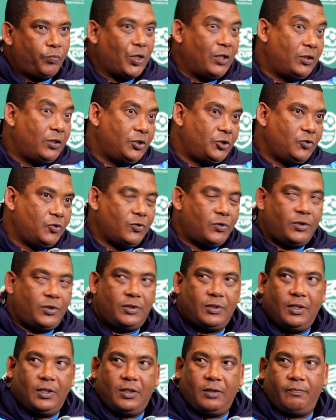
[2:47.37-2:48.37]

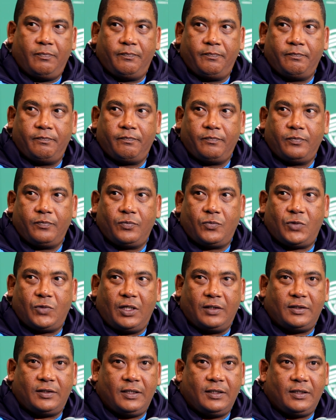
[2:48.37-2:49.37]

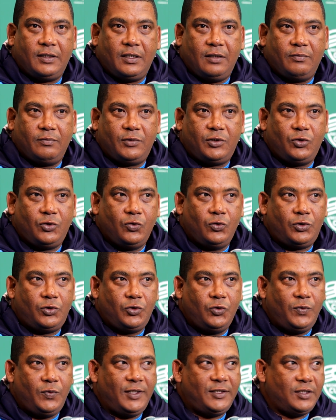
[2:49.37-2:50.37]
I think
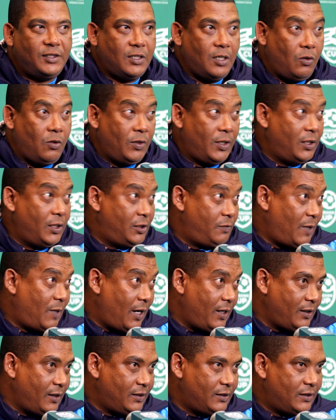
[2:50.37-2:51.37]
two weeks ago against
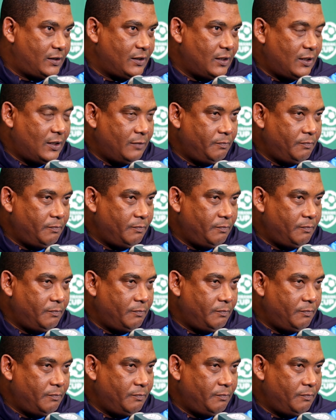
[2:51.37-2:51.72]
Pirates